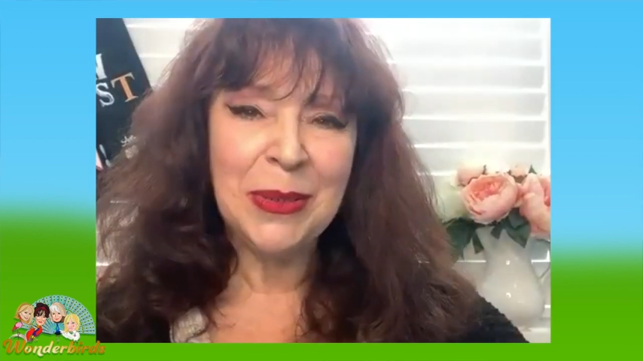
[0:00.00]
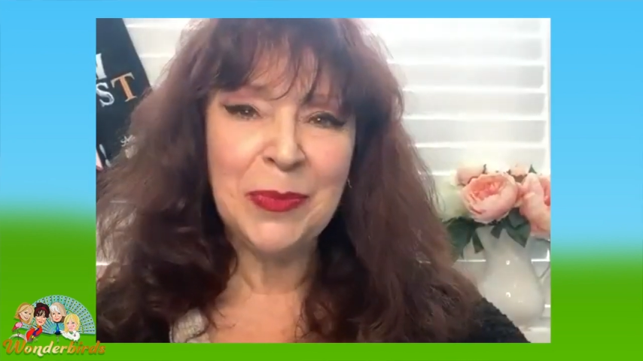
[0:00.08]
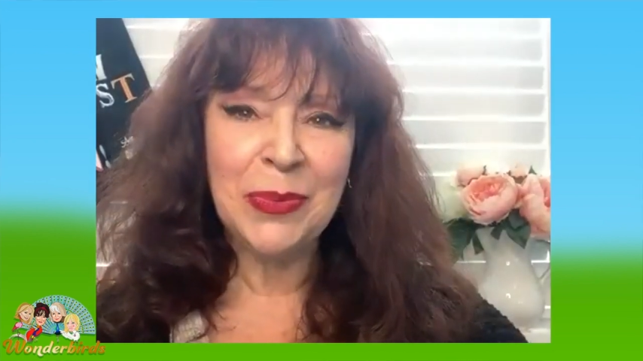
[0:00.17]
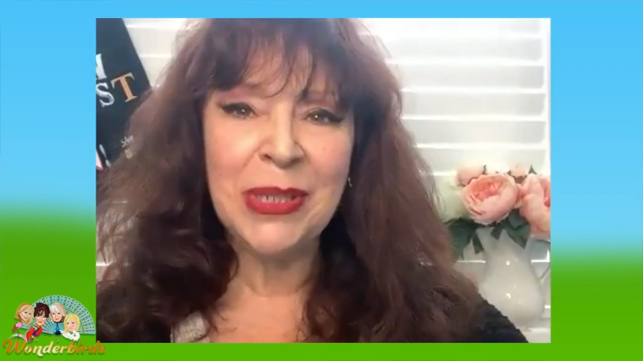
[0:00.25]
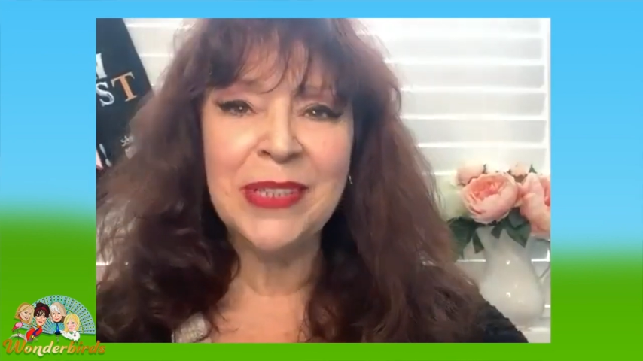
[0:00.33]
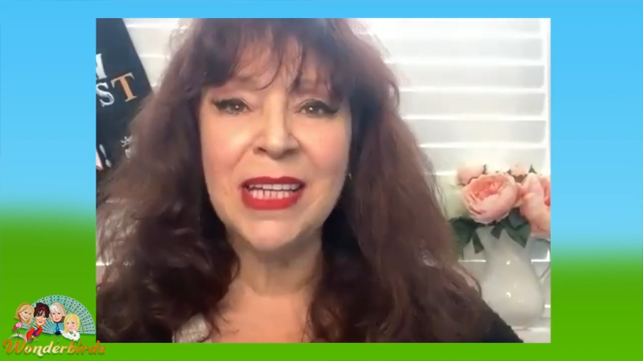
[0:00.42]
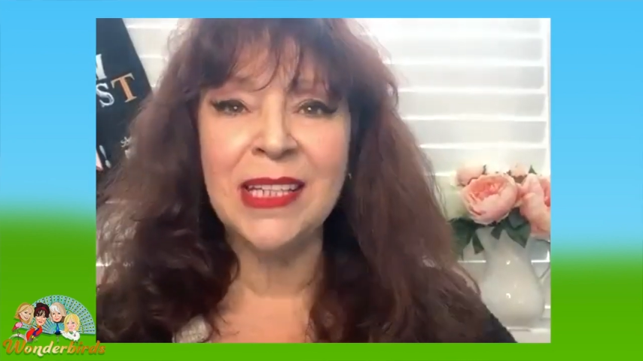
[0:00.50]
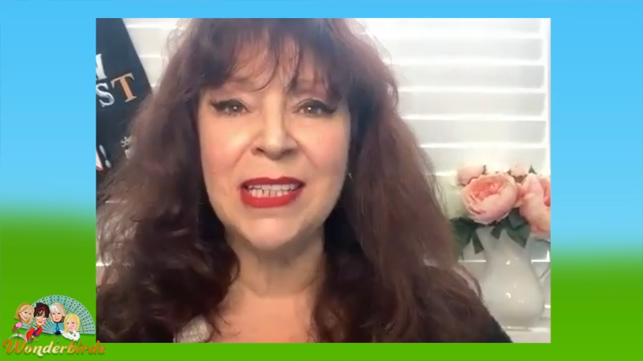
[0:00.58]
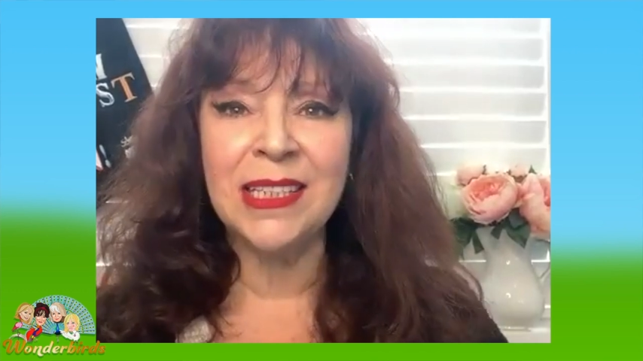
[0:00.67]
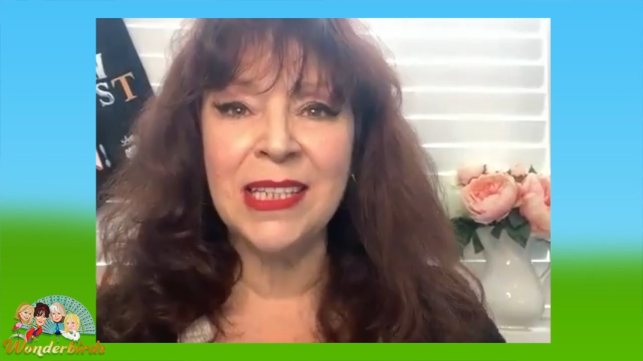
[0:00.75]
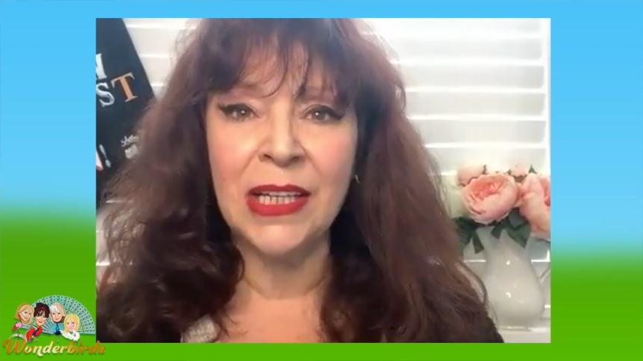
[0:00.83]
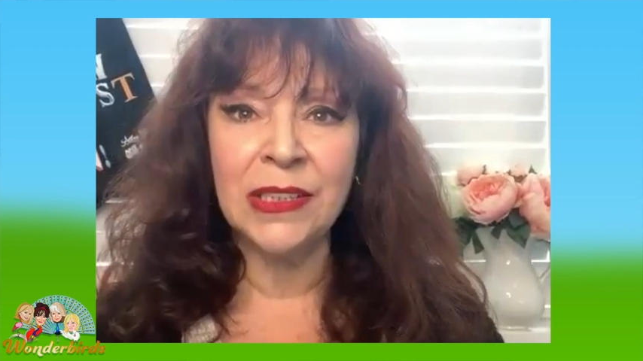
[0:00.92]

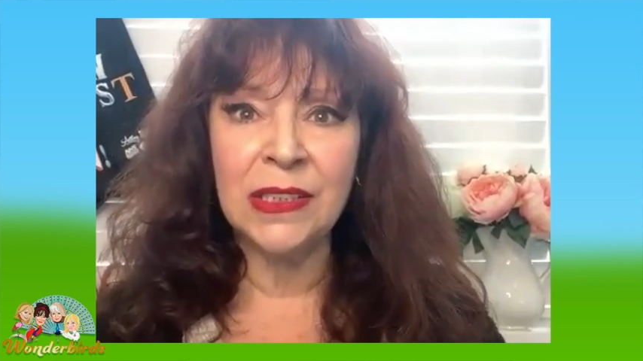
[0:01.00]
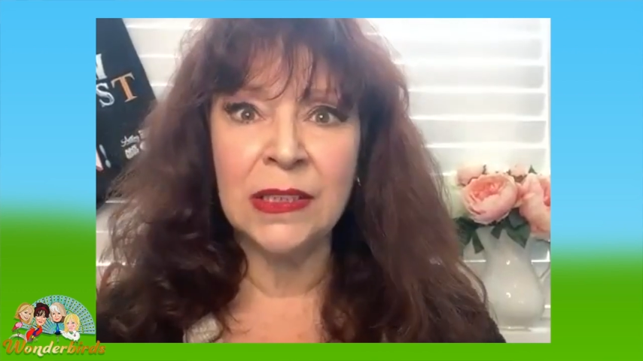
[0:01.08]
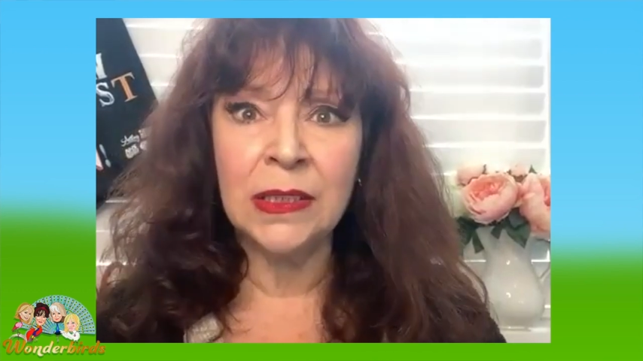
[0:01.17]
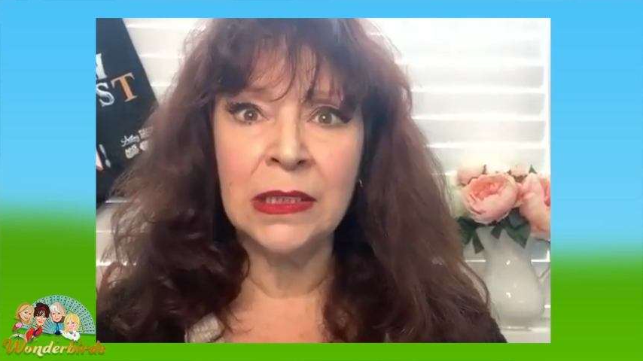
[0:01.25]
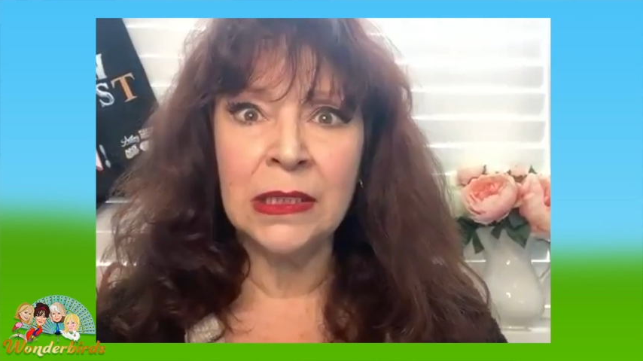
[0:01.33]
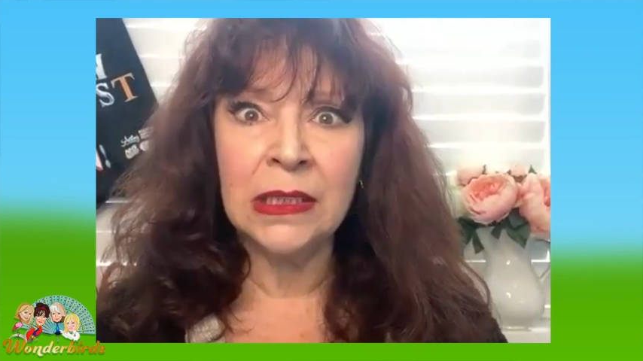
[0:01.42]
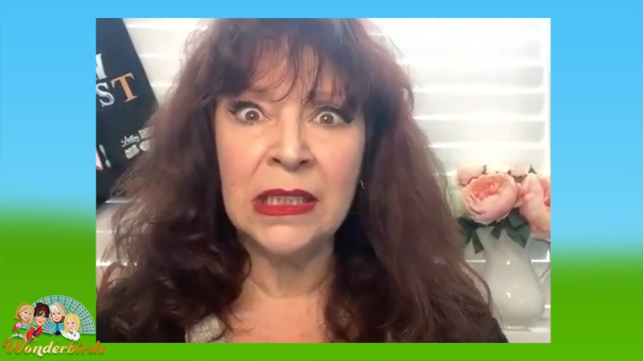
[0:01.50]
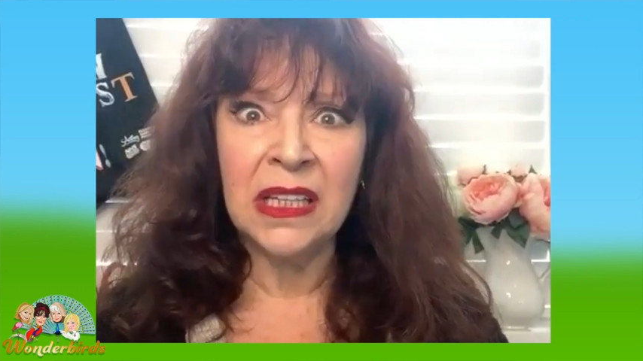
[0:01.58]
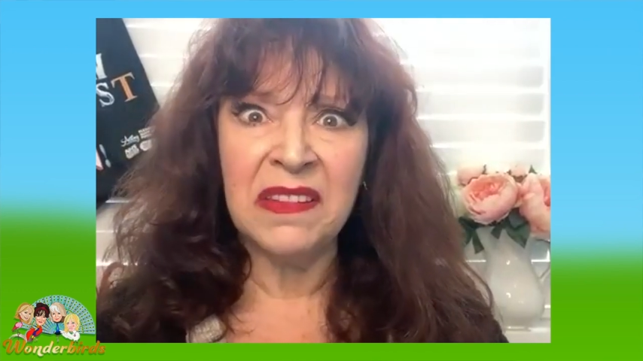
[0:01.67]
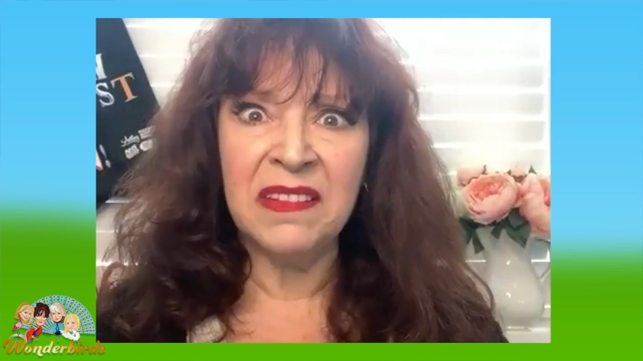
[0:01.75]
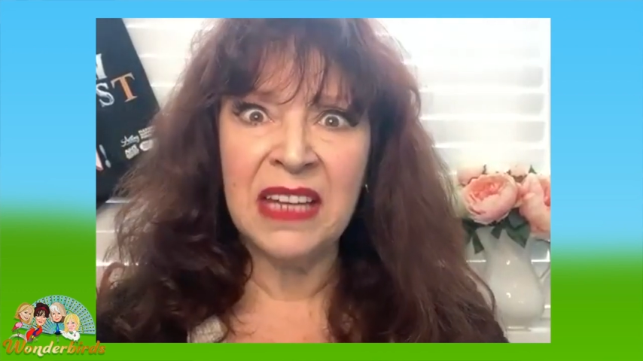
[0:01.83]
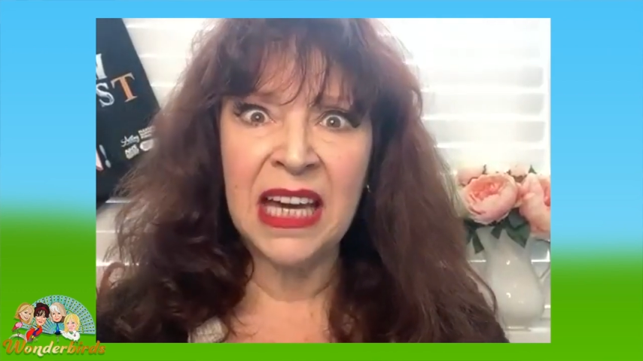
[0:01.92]
princesses aren't
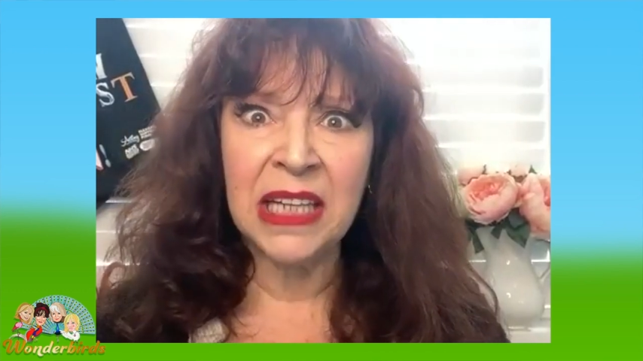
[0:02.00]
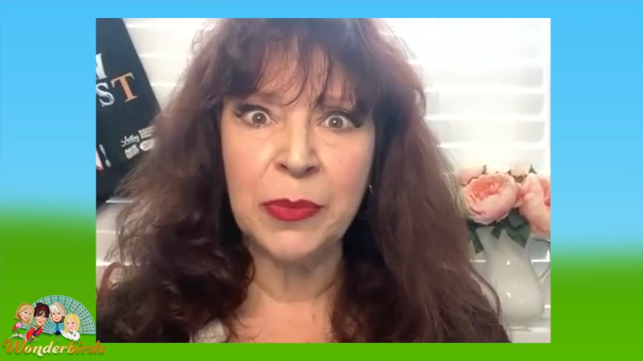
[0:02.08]
that